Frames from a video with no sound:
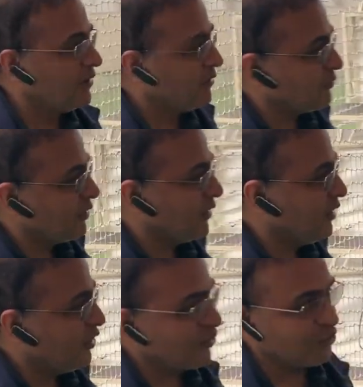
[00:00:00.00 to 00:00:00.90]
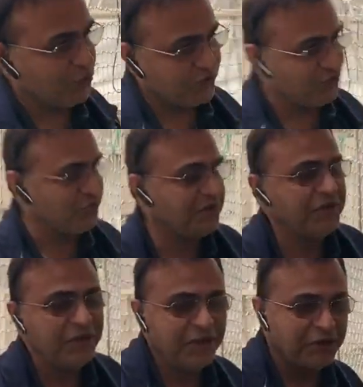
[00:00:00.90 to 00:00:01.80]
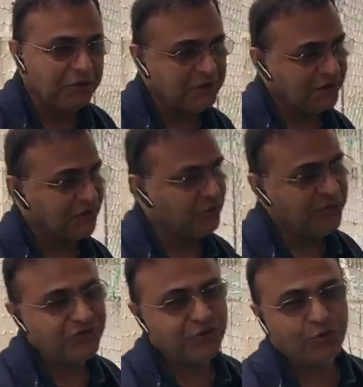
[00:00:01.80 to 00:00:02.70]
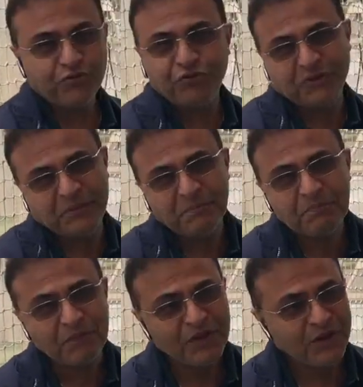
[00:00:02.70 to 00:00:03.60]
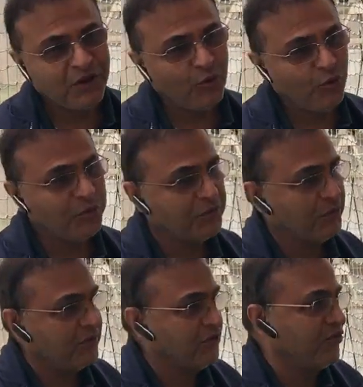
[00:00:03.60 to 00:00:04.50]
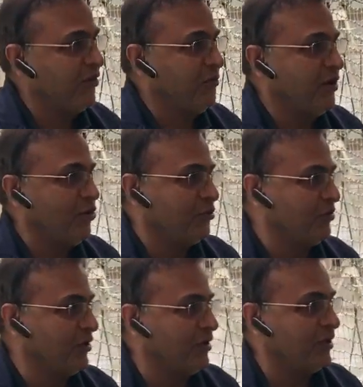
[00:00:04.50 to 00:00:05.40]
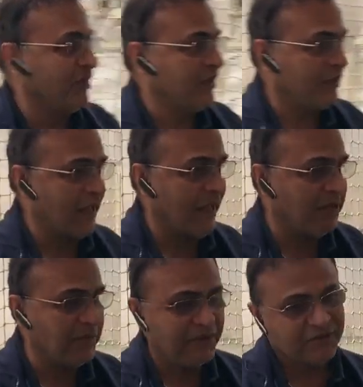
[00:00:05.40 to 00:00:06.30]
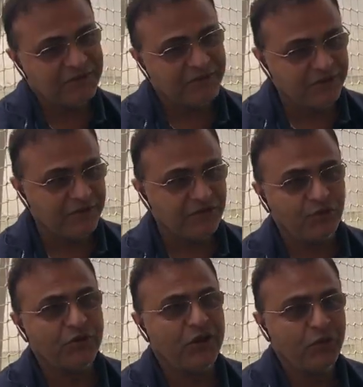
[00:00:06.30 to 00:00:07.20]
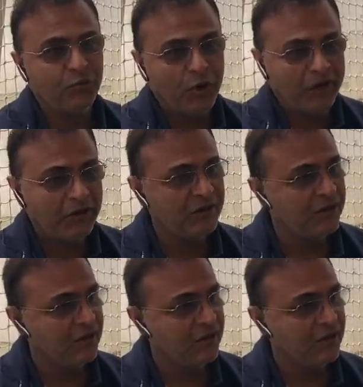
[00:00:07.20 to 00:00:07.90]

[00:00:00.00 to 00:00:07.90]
Right, so what you see here is a 20 year old dream. Always wanted to have my own uh, academy and uh, it took a long while.